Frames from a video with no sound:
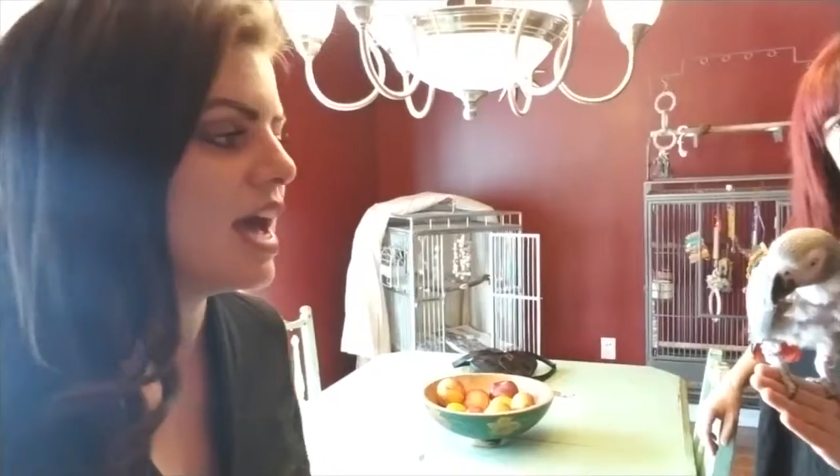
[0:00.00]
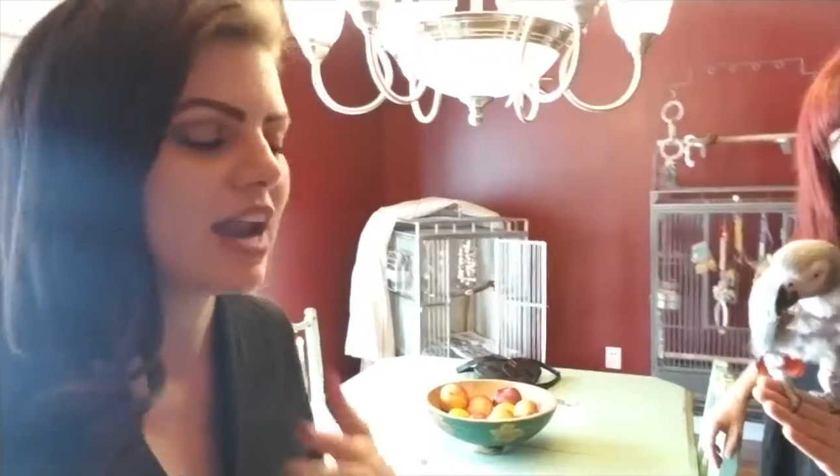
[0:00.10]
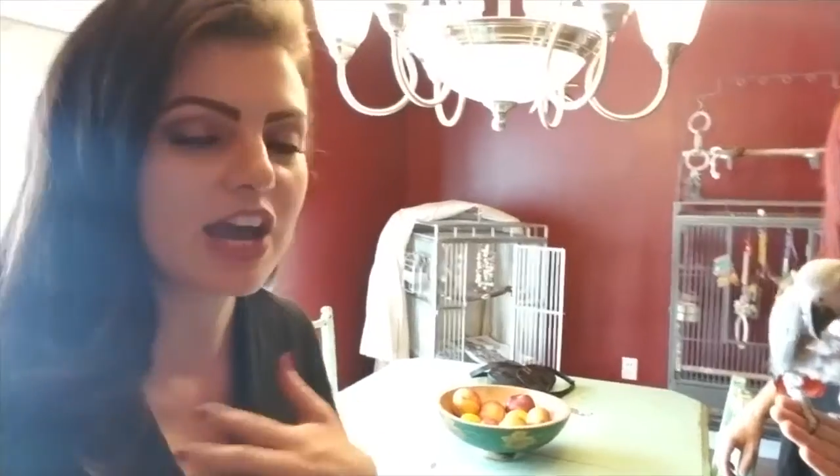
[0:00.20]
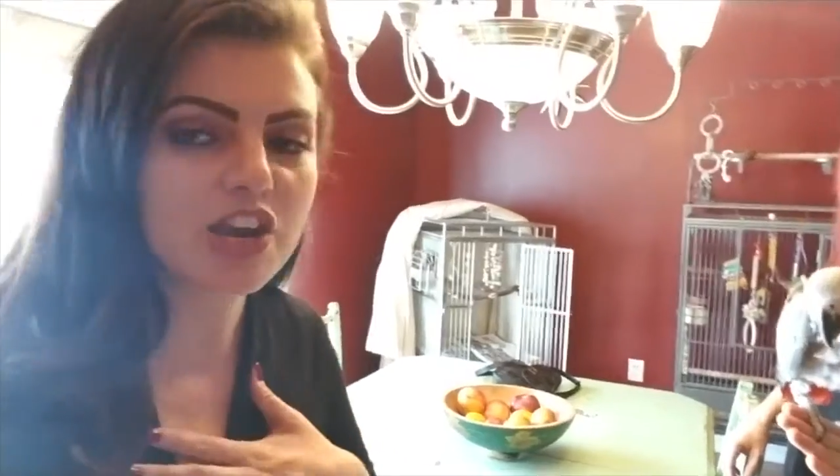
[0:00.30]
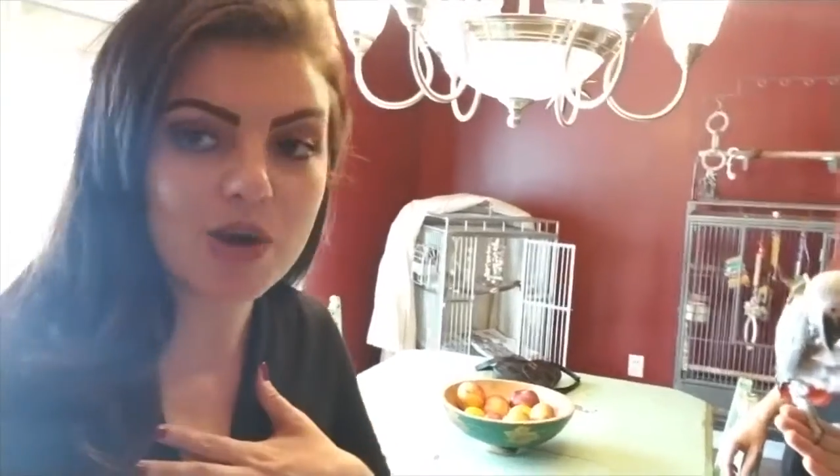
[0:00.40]

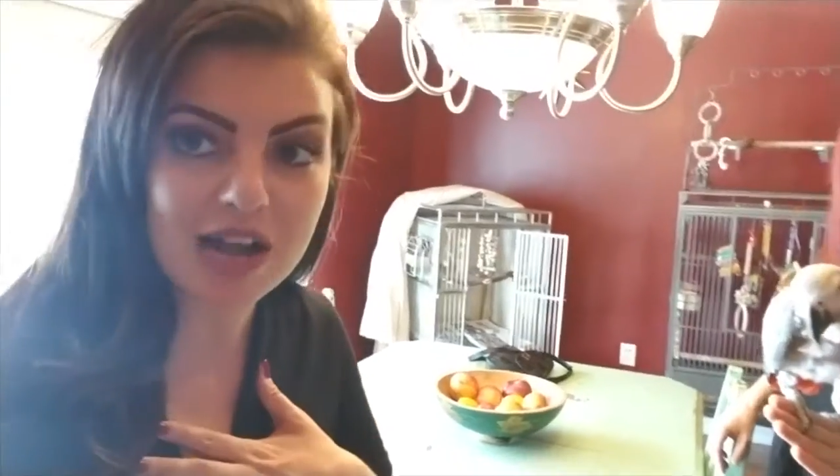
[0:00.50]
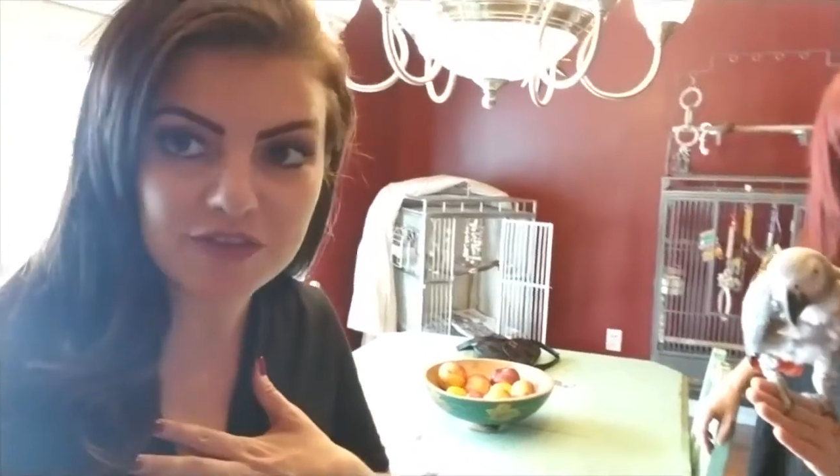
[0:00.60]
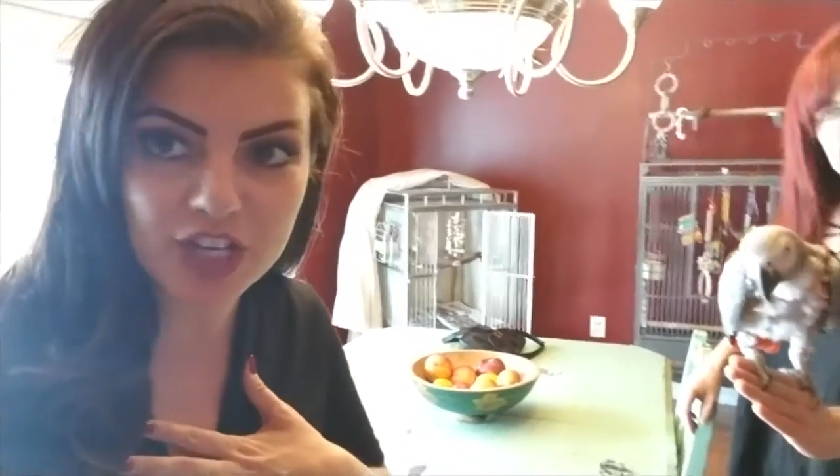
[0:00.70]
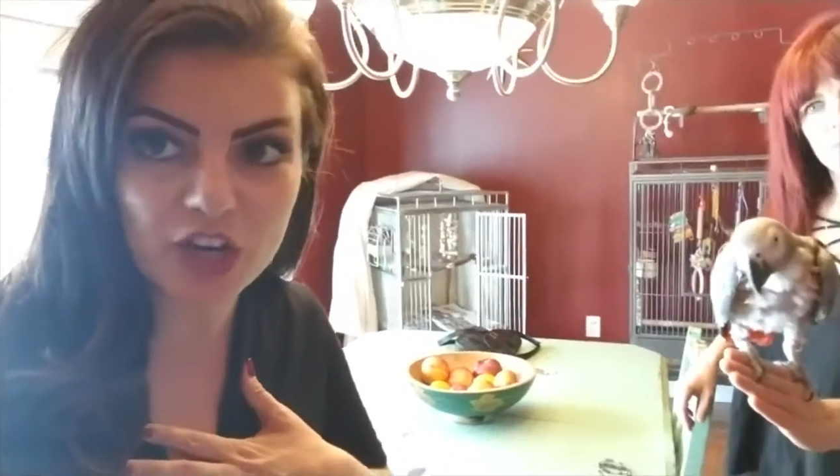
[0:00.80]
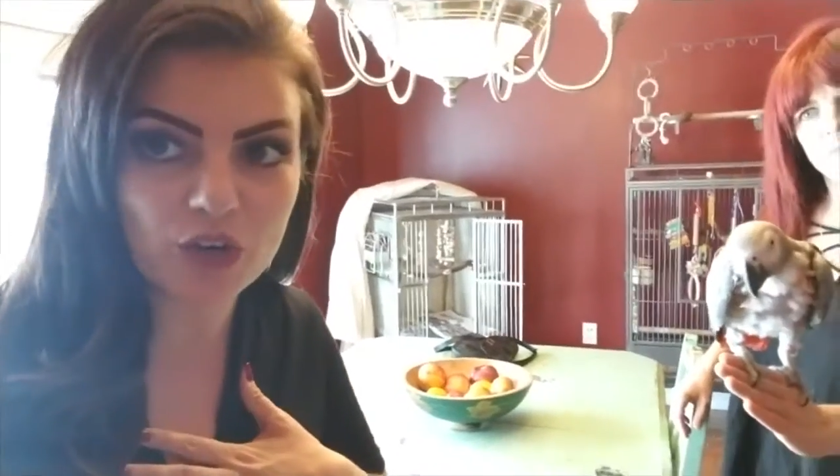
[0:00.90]
And I know
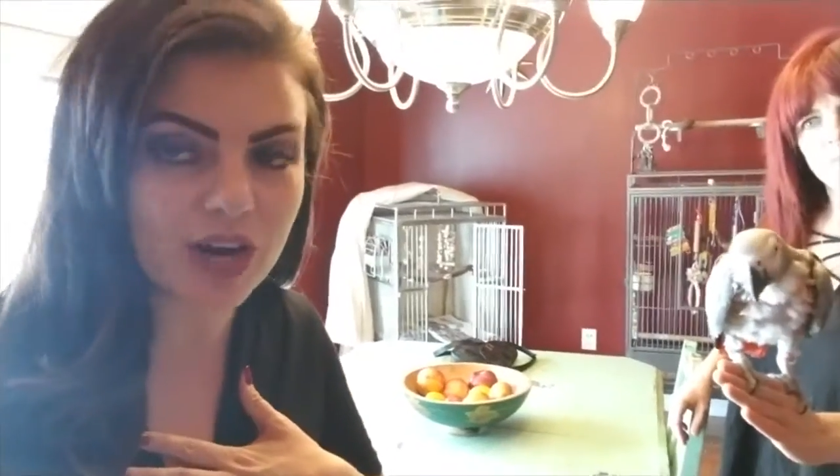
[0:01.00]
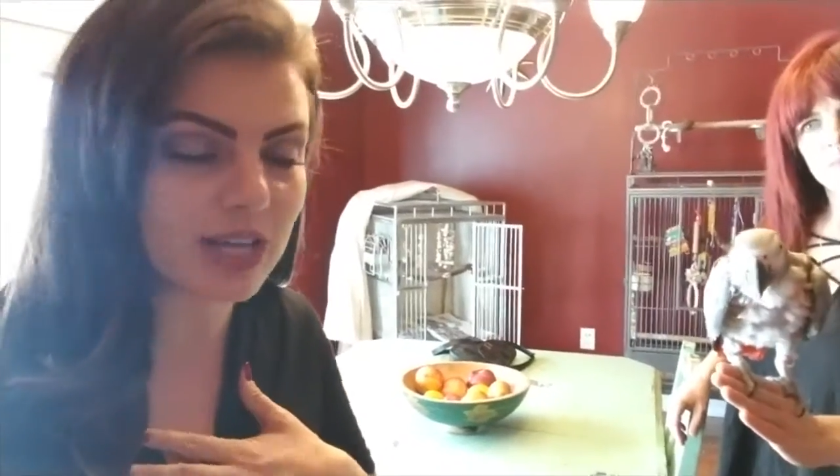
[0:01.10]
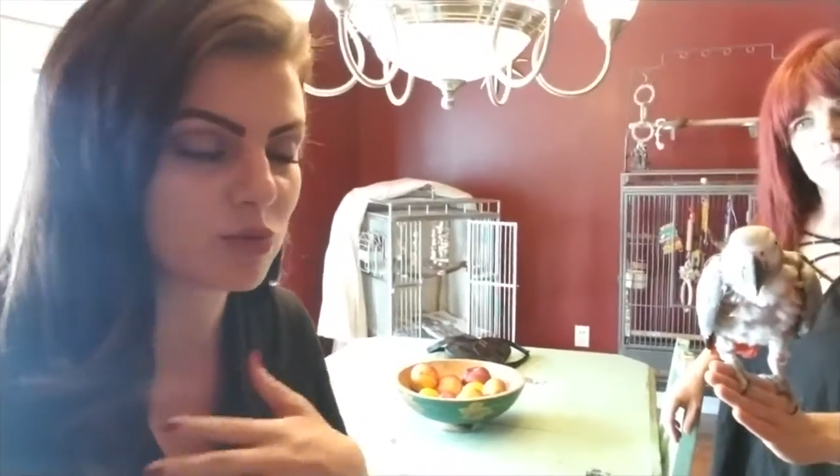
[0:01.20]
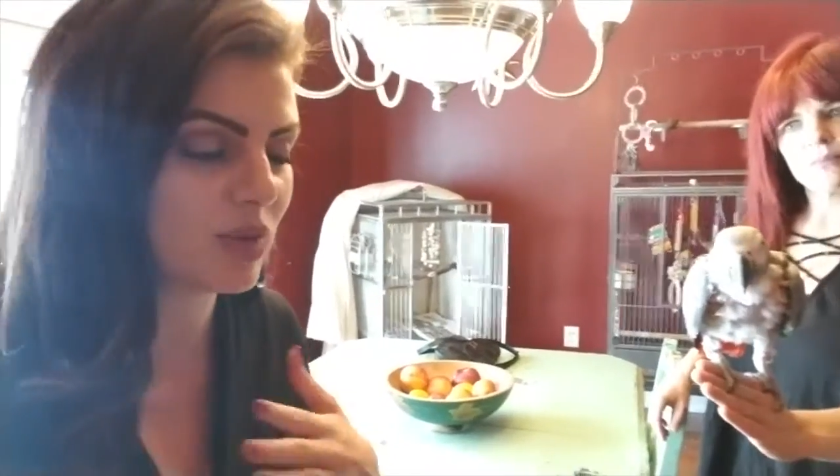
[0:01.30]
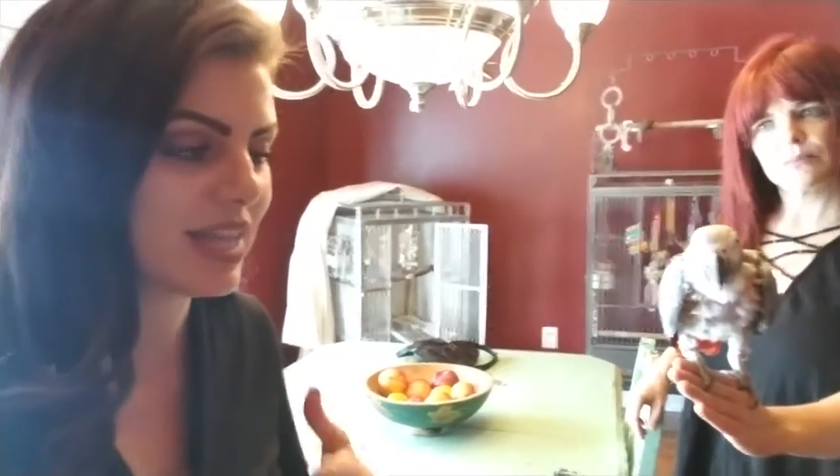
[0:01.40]
African
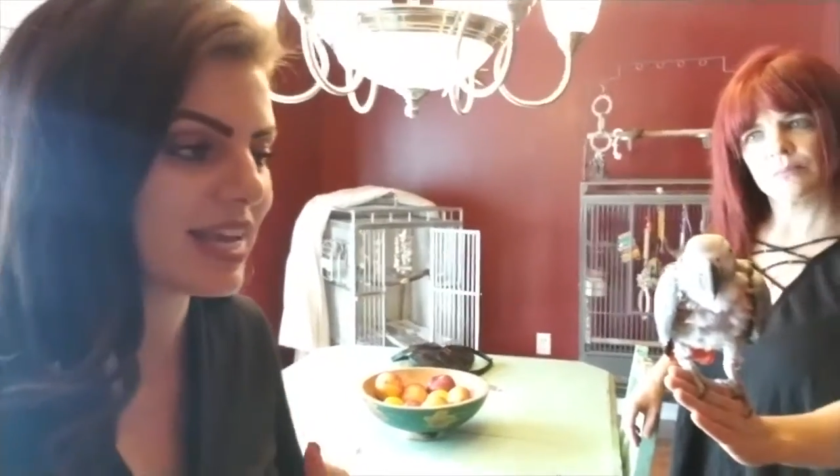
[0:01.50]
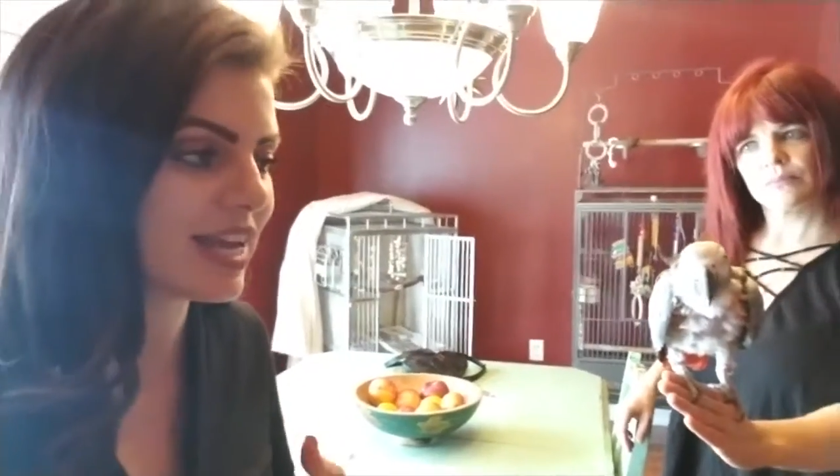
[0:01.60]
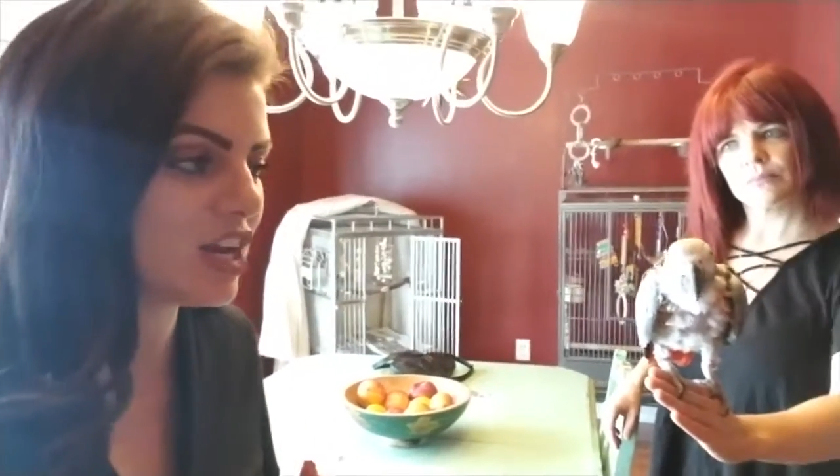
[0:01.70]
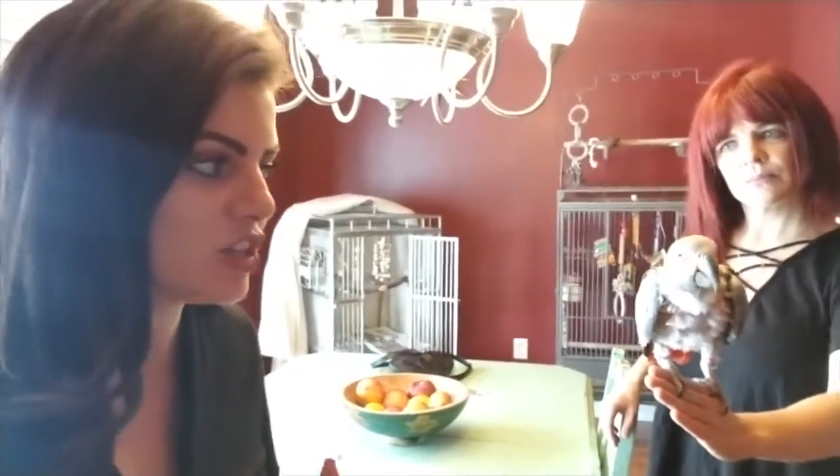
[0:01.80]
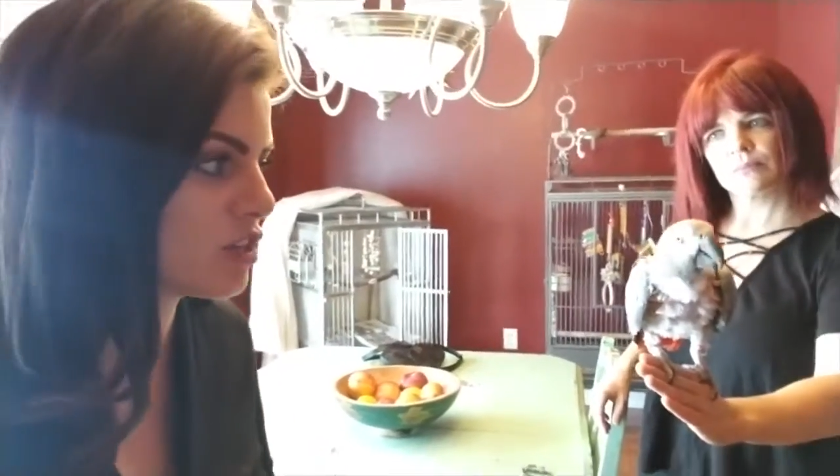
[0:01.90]
grays, when they
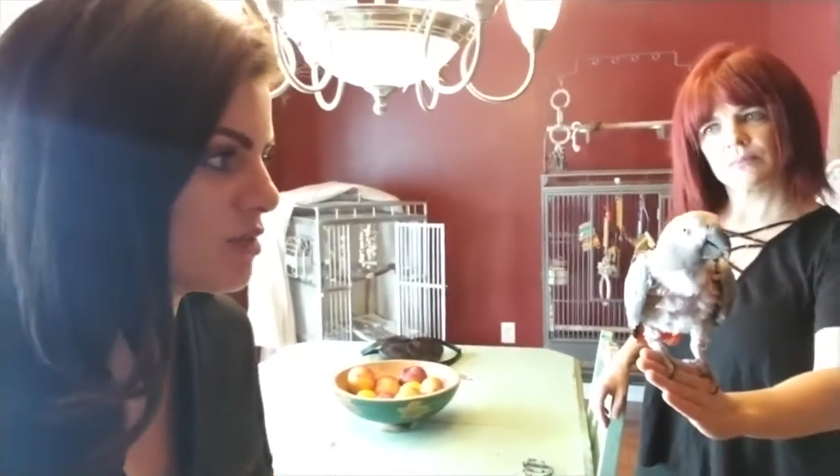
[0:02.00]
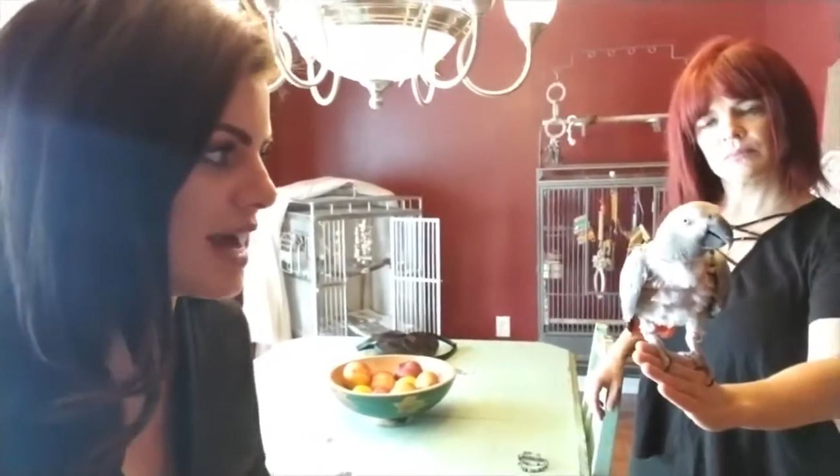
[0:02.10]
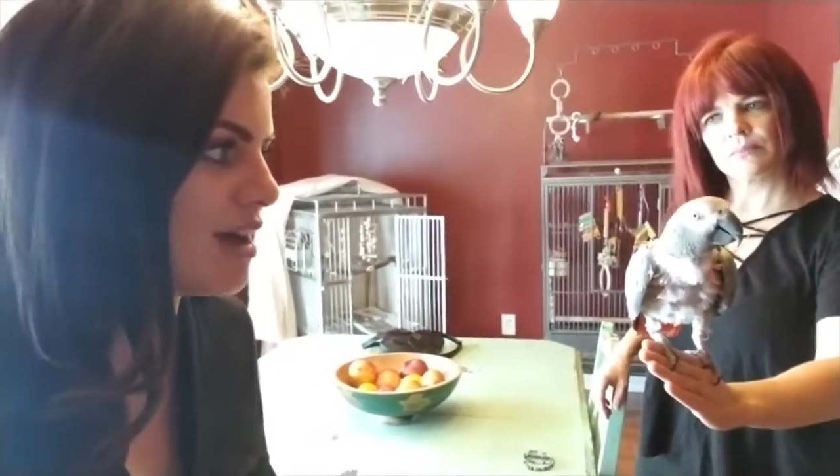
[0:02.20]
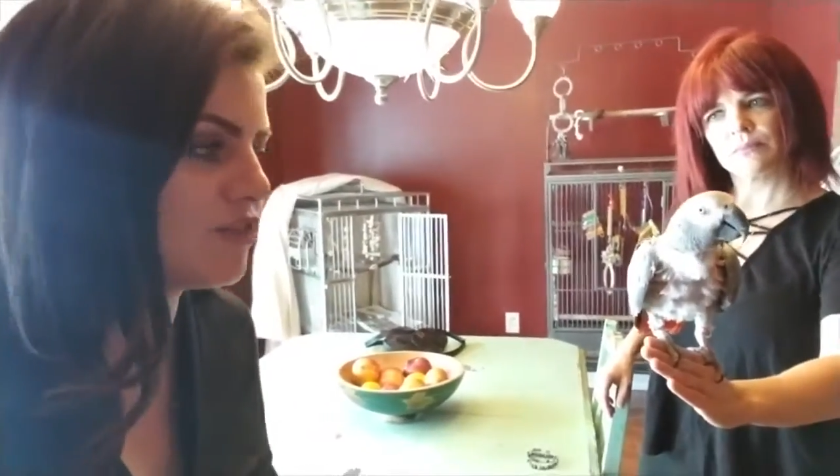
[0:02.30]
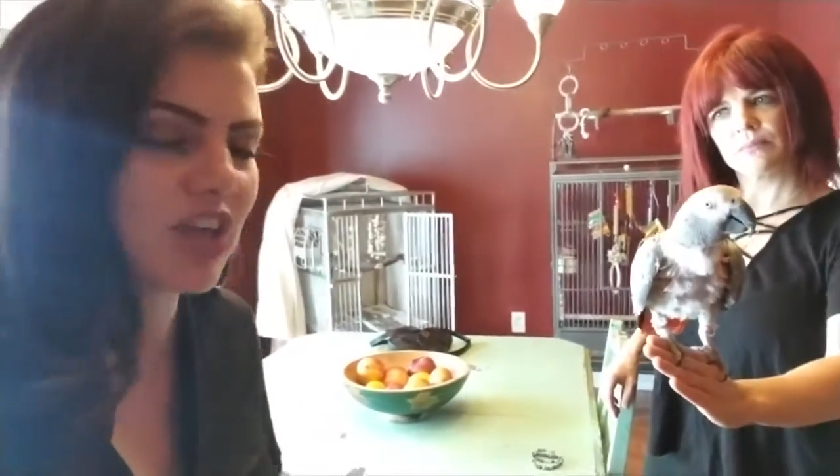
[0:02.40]
get on the ground,